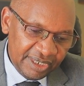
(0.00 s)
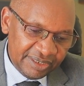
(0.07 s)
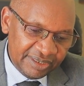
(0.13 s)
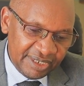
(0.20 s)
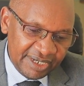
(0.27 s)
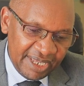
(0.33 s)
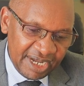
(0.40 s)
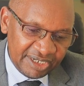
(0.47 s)

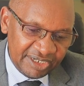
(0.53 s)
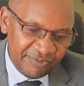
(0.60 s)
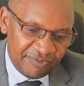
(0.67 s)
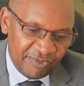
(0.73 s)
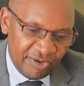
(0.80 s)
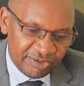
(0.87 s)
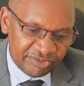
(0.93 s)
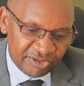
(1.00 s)
The
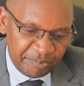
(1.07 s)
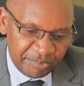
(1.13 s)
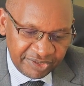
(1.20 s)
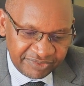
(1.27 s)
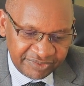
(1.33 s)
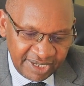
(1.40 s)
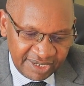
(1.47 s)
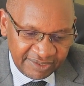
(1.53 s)
narrative also
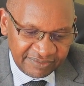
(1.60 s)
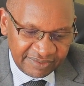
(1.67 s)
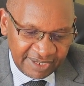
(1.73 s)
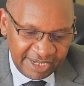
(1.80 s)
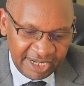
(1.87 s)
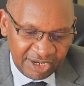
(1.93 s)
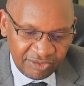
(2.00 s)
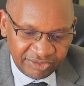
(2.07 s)
presents
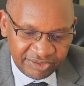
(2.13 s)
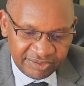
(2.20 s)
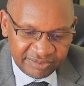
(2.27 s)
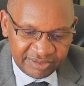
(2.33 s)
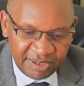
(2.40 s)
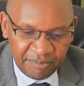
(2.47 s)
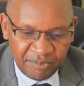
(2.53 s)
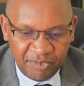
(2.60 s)
an
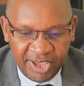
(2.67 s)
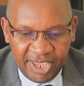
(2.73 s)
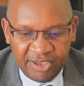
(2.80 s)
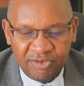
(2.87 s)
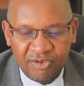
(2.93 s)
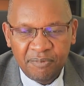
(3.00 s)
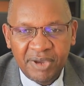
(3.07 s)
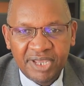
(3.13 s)
ecosystem
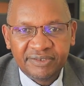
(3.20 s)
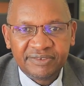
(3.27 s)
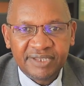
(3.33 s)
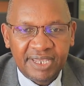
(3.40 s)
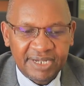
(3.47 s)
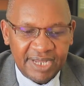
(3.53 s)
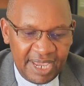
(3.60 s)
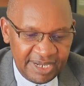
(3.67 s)
where humans
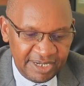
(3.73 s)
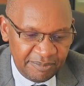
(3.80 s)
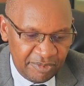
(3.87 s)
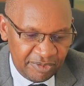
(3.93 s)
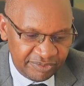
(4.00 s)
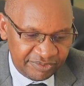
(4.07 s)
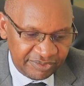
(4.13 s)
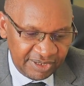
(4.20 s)
and
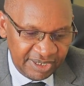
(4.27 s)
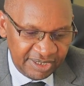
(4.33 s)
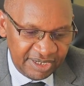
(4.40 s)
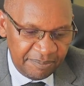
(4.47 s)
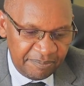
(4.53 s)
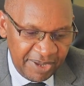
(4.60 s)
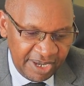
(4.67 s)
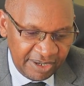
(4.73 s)
animals
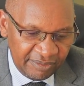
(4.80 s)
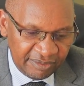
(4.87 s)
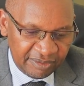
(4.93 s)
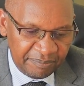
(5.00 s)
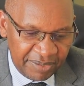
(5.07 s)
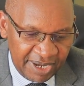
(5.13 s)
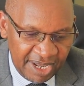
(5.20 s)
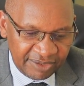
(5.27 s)
depend
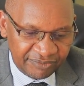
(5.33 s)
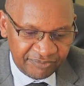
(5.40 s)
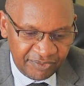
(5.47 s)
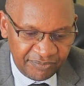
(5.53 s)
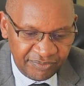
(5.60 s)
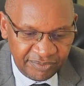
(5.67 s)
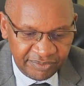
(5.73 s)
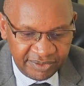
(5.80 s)
on plants
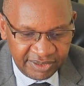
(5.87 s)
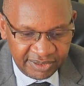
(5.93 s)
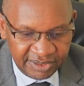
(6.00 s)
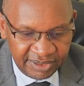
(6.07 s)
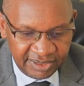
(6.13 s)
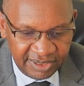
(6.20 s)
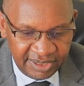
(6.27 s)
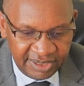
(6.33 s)
for food.
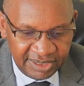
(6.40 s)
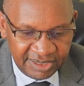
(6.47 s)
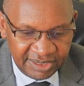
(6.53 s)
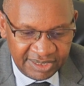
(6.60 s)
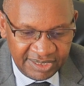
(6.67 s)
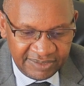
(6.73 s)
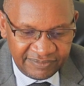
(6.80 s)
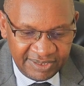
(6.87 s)

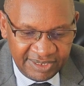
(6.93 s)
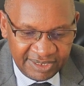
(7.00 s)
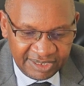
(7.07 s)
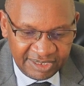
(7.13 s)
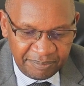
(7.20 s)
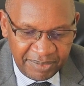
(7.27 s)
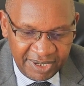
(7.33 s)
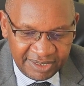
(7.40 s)
This
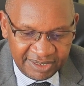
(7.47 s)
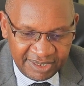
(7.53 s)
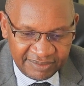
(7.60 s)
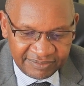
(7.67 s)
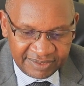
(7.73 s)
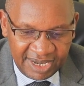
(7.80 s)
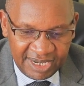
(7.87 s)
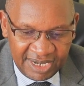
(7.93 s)

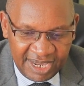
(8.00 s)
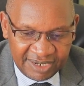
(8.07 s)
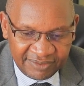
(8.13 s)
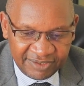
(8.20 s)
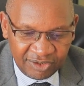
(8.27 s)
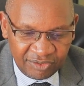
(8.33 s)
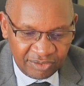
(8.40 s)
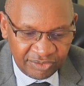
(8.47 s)
interdependence
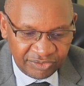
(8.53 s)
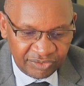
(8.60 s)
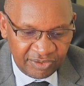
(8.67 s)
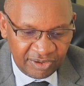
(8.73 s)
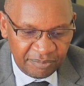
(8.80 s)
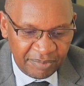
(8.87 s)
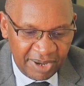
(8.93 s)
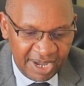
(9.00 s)
highlights the
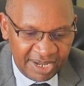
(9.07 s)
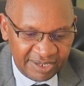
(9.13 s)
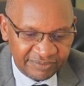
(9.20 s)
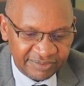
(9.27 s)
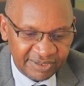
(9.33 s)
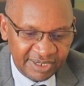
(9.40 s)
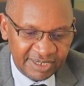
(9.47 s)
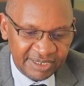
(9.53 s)
ecological
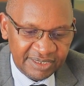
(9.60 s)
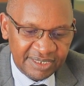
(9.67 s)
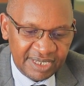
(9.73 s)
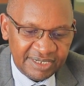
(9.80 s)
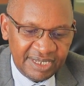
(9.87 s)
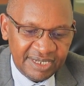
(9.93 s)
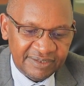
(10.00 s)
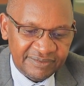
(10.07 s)
balance
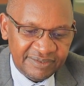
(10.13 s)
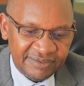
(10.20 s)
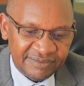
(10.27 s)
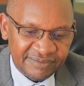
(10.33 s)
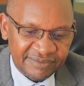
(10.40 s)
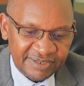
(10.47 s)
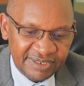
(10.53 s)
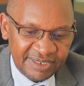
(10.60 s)
that
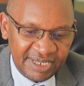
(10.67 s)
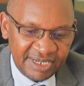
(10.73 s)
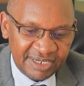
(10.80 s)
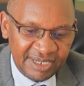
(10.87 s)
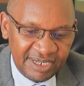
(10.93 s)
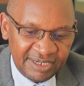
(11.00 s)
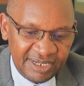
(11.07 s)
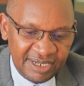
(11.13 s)
exists in
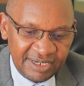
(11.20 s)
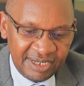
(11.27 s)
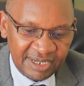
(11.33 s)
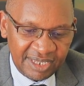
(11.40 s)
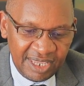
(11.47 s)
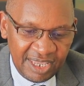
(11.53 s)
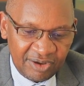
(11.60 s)
the Edenic